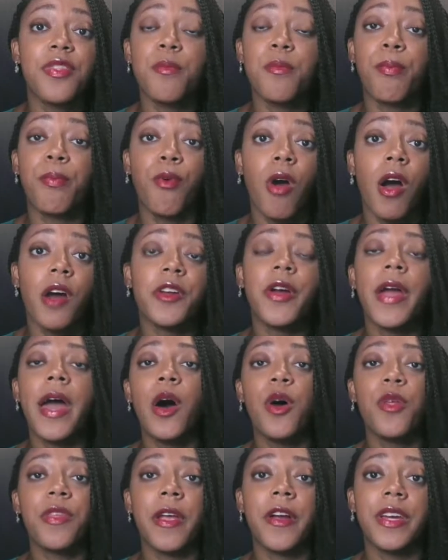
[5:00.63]
and the broader
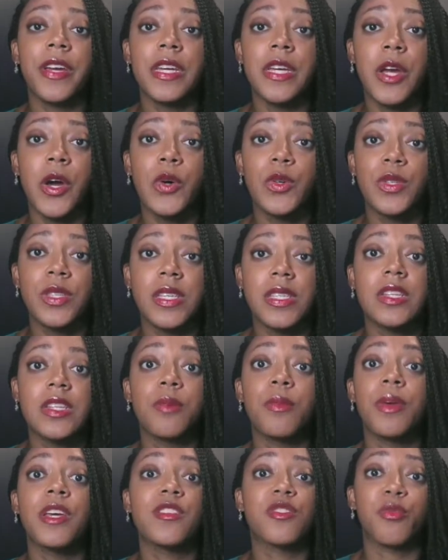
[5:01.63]
healthcare
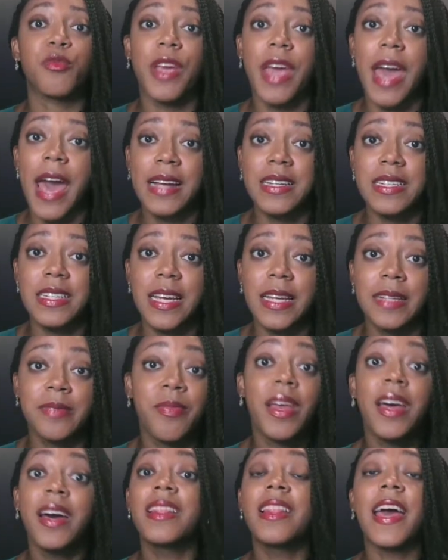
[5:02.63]
ecosystem is reacting.
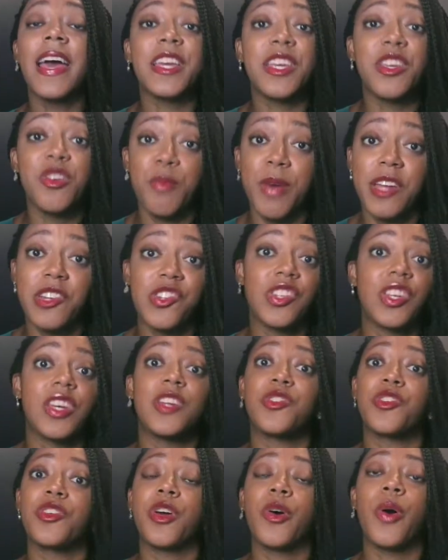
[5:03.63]
Like you
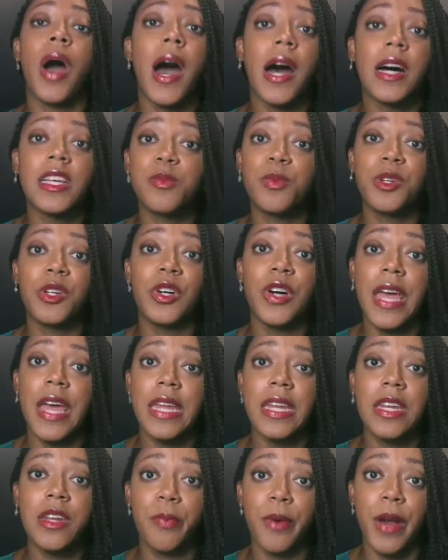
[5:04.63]
mentioned, a hospital
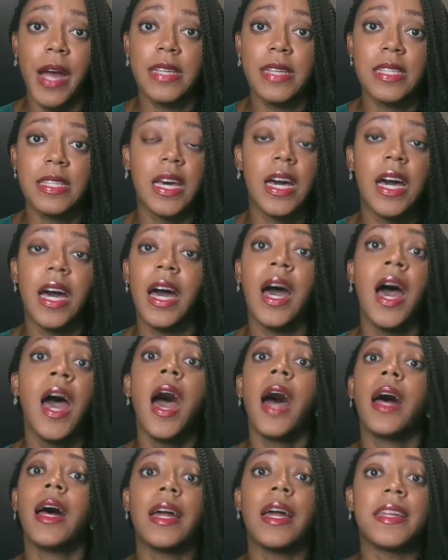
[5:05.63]
in Nebraska
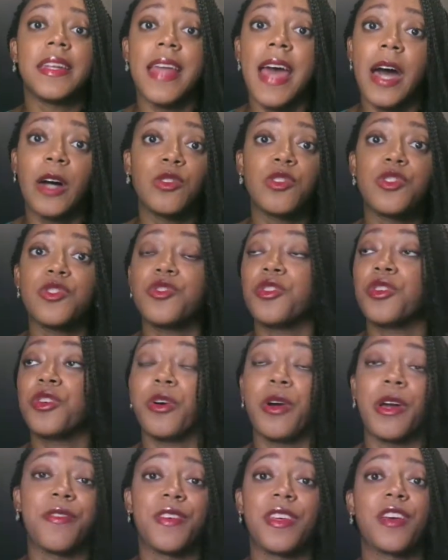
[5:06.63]
announced,
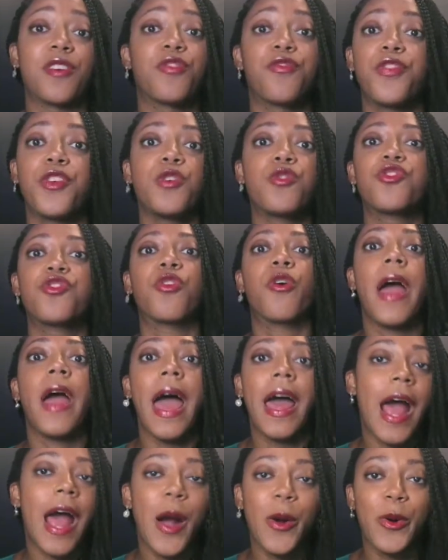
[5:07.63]
I think a few short
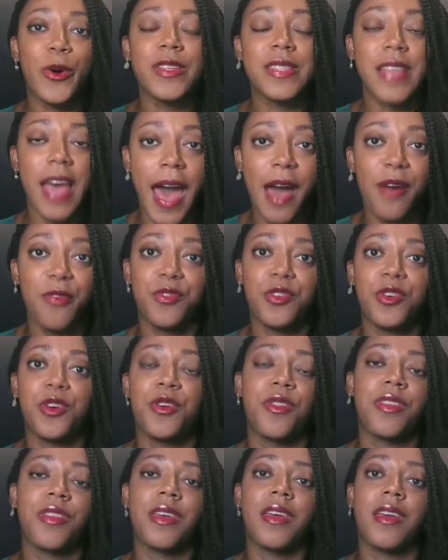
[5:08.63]
hours
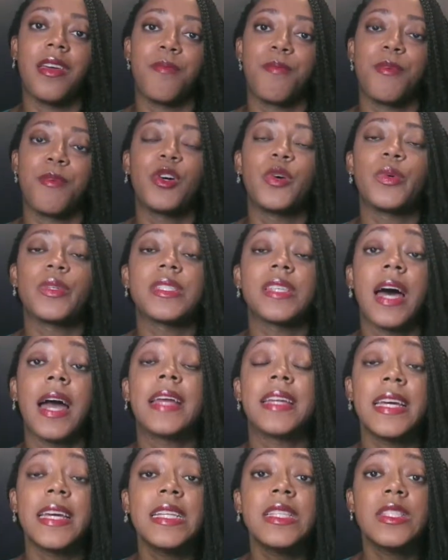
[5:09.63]
after the bill was
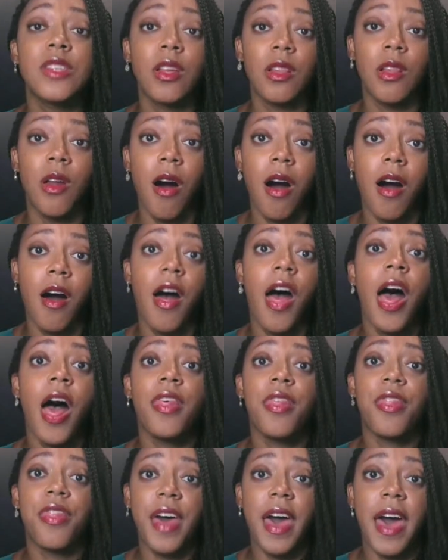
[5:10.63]
signed into law,
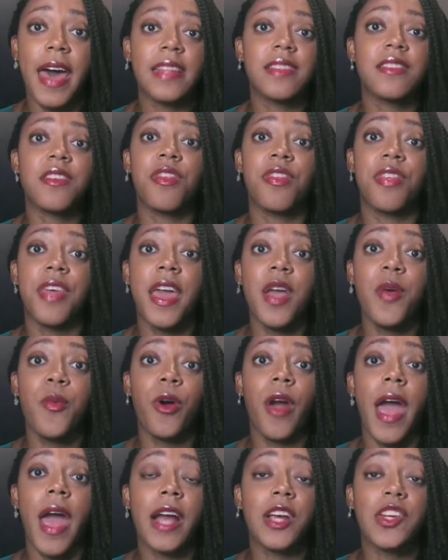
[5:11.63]
that they
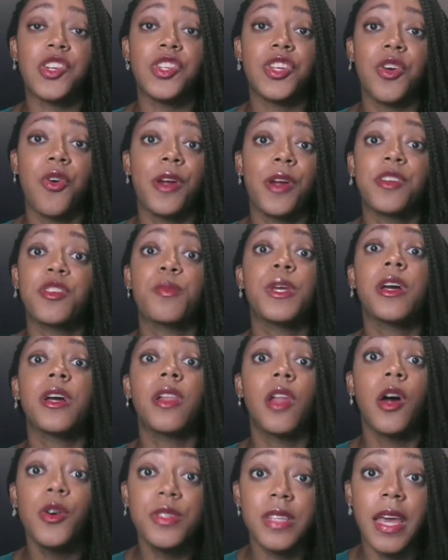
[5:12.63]
were actually going to be
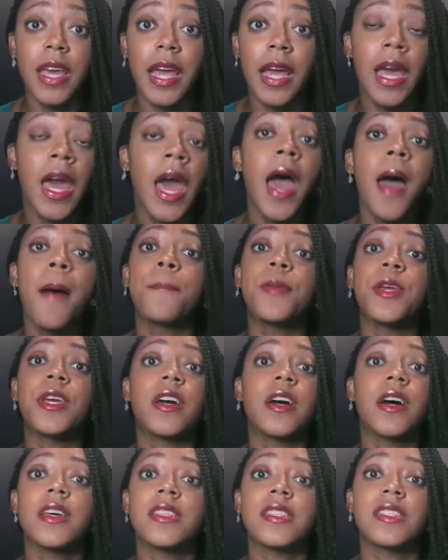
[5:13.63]
closing
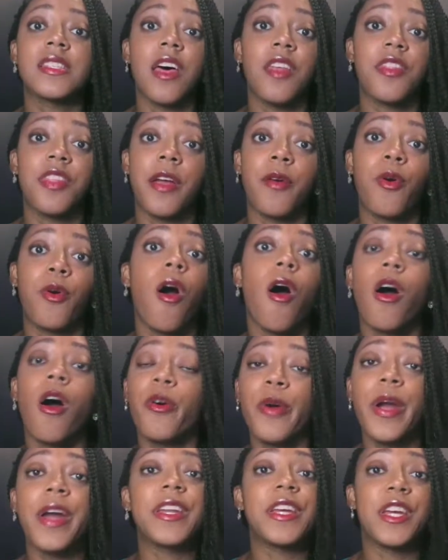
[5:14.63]
because they were
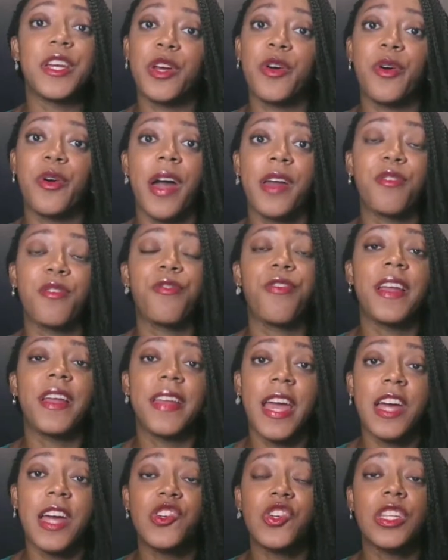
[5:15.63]
already, kind of
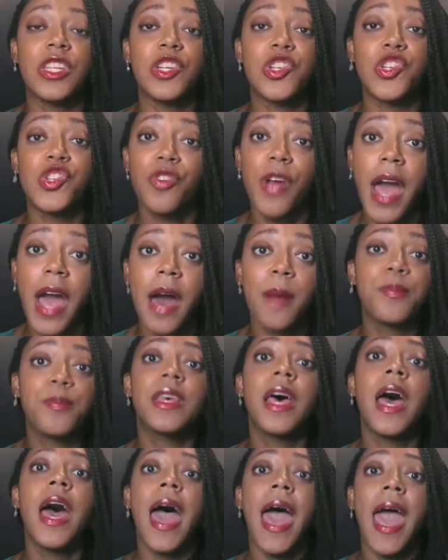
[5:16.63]
financially strapped,
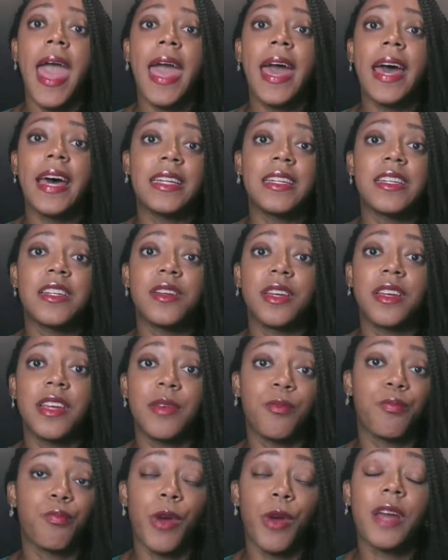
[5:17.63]
and
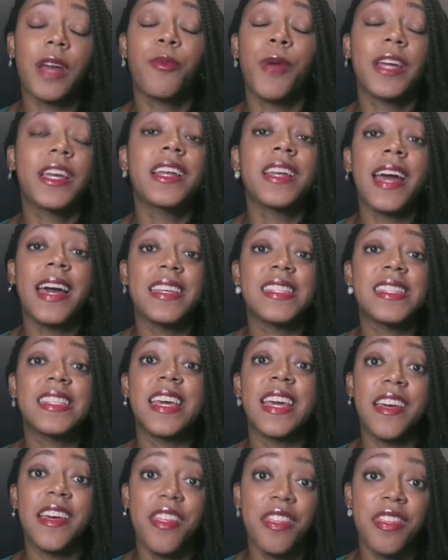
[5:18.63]

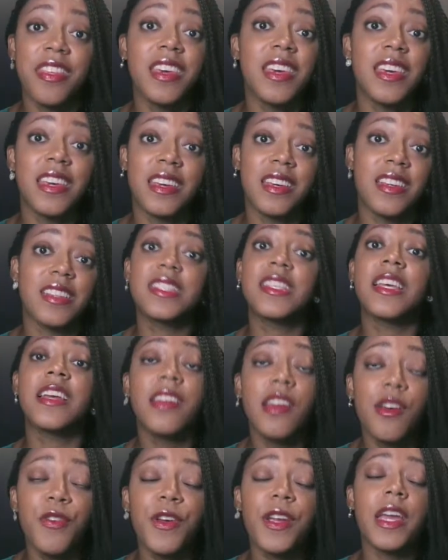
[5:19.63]
recognizing the
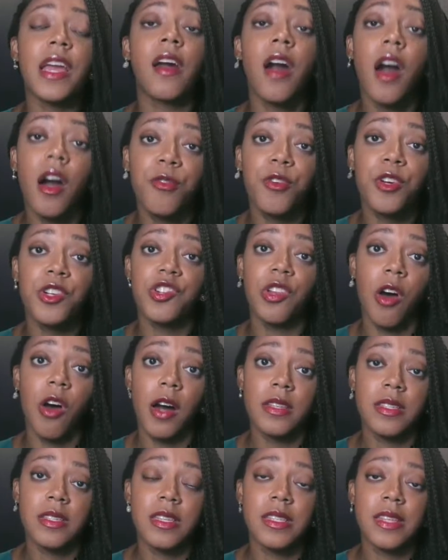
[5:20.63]
significant coverage
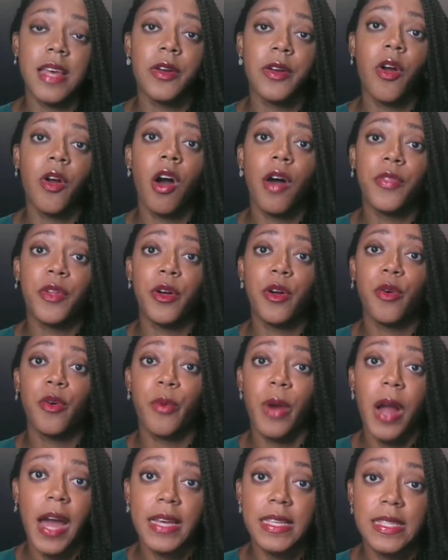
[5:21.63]
losses that are on the
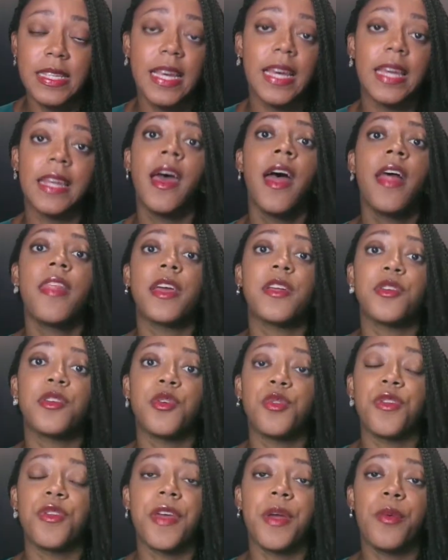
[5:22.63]
horizon, they
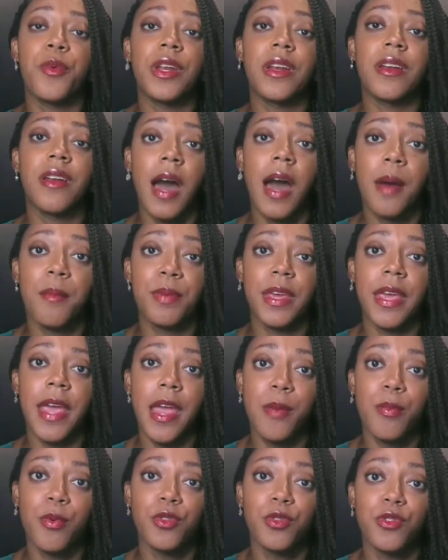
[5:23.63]
knew that they would not
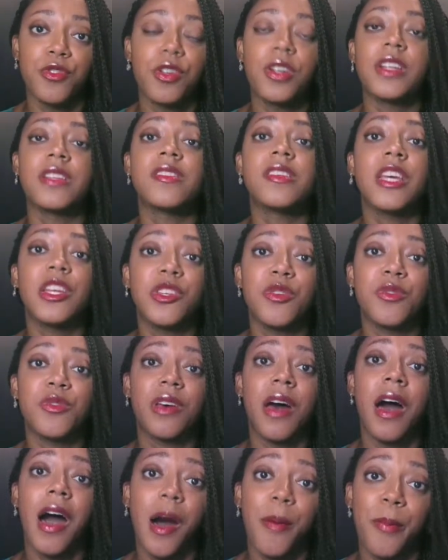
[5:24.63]
be able to continue
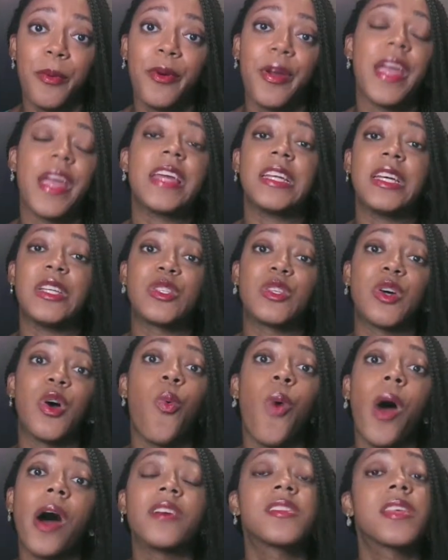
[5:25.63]
to operate. And so
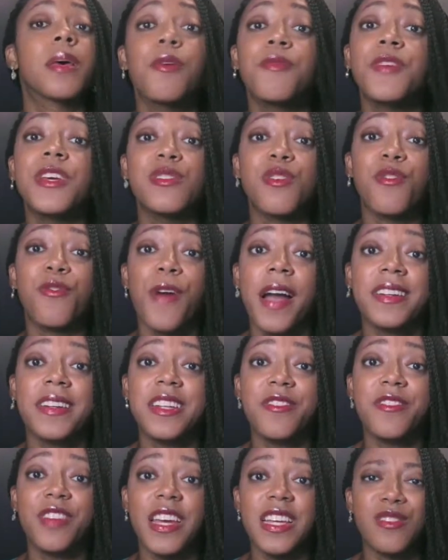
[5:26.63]
while some of these
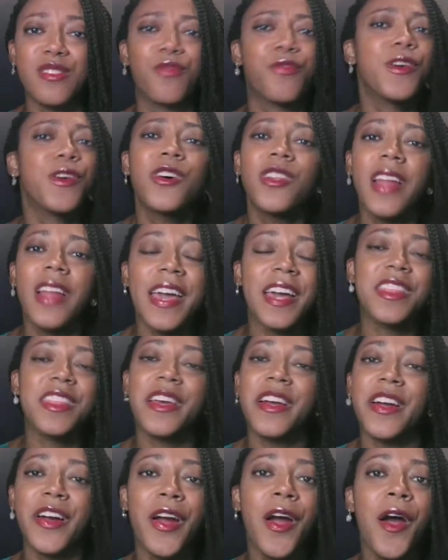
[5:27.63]
effective dates feel like
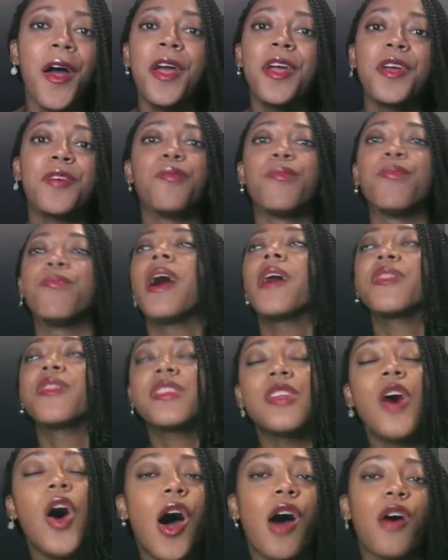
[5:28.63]
they're
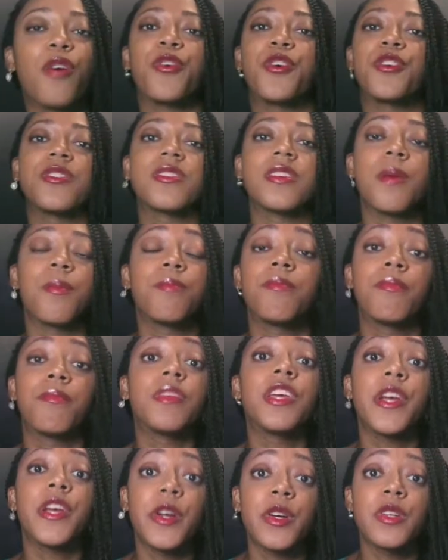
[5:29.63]
months off or
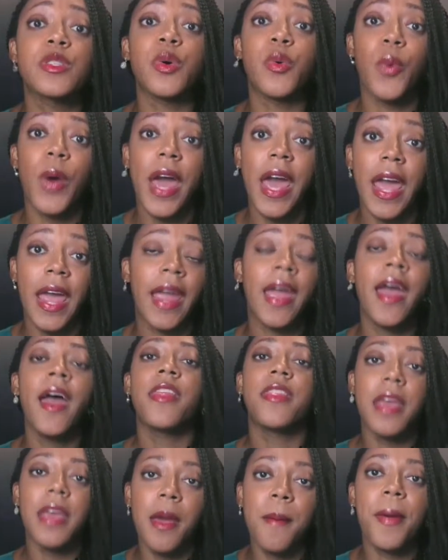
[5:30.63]
some years away,
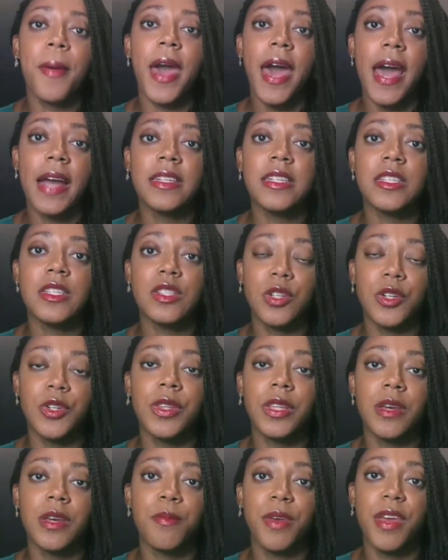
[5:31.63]
the impact is
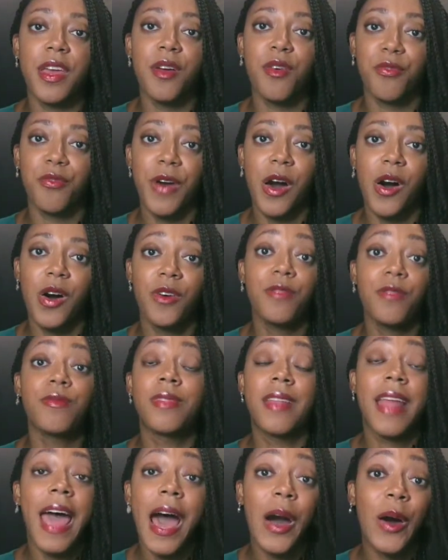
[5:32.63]
certainly being felt
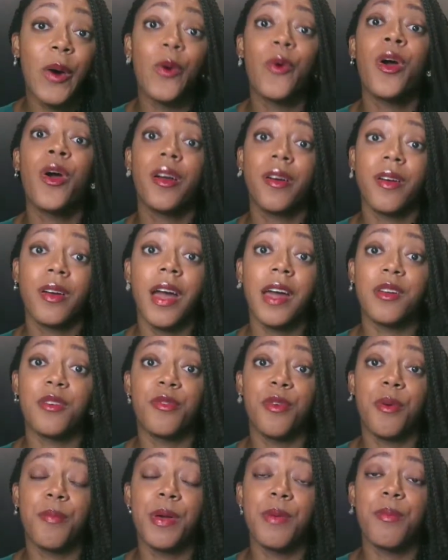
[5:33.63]
now kind
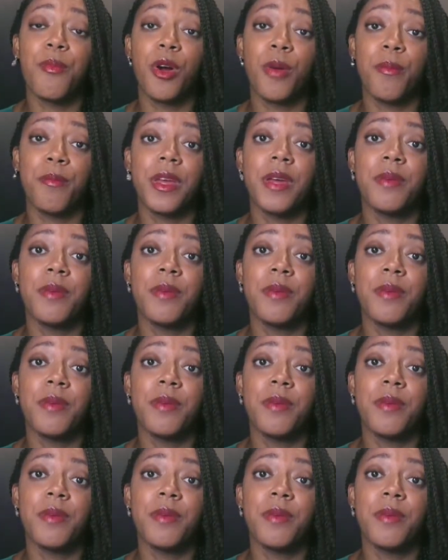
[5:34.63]
of a bit more